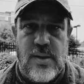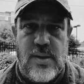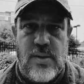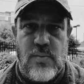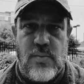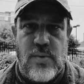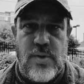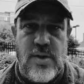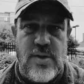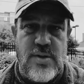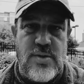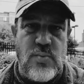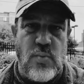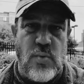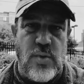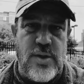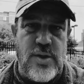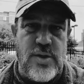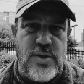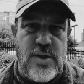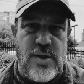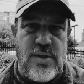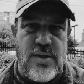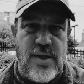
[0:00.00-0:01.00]
What
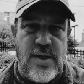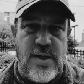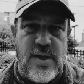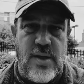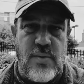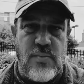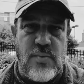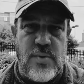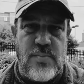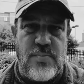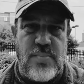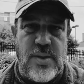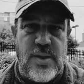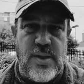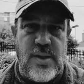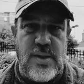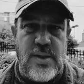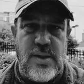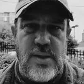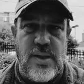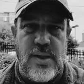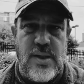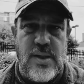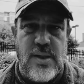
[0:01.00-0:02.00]
did you think it would
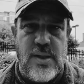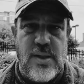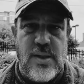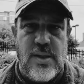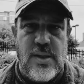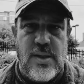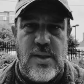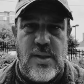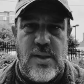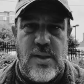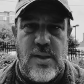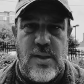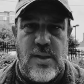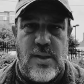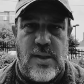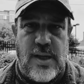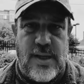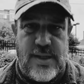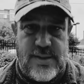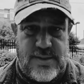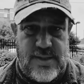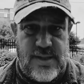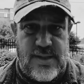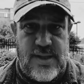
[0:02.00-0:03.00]
be
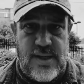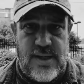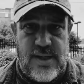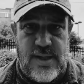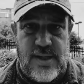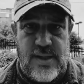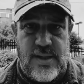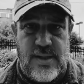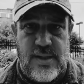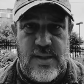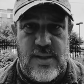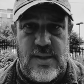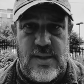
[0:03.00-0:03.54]
like today?